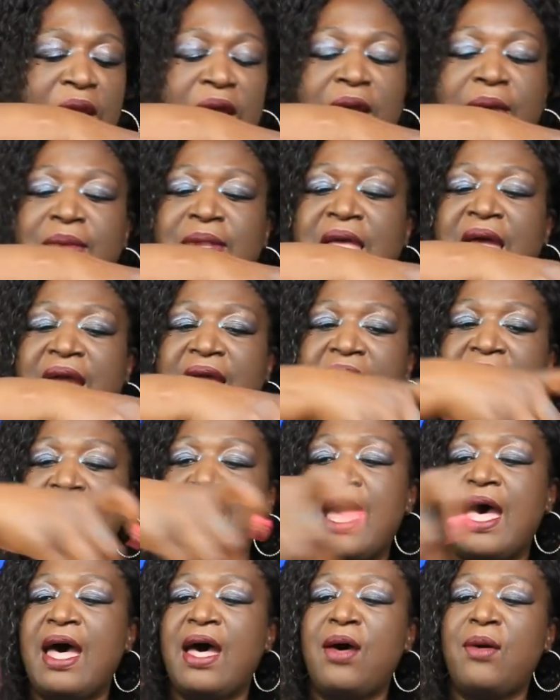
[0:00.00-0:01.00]
up like
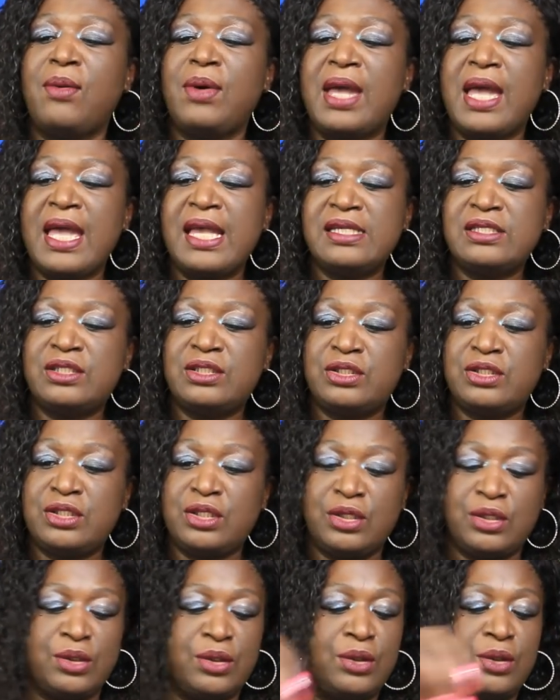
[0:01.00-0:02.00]
I always
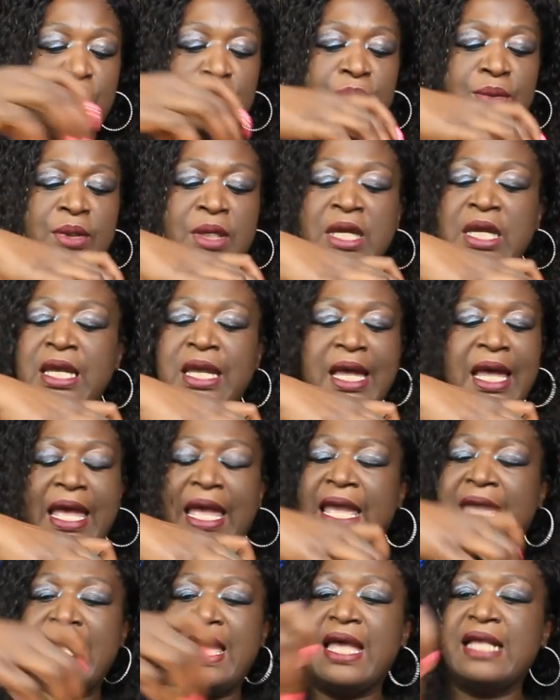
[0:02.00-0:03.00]
do. I
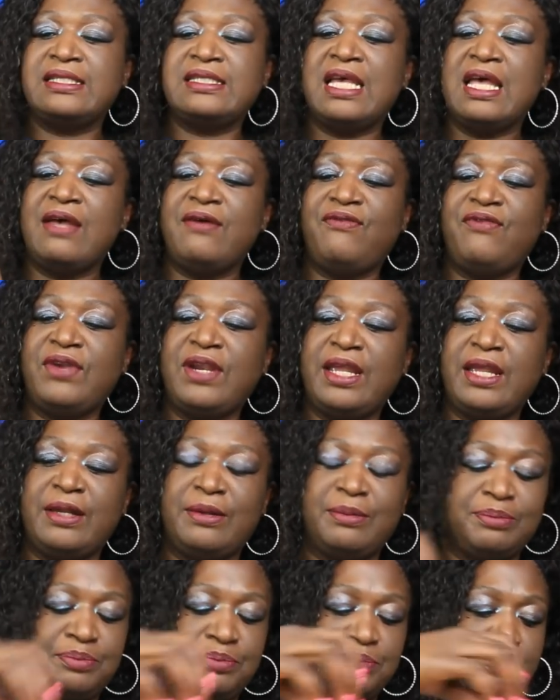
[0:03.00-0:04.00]
ain't had time for that.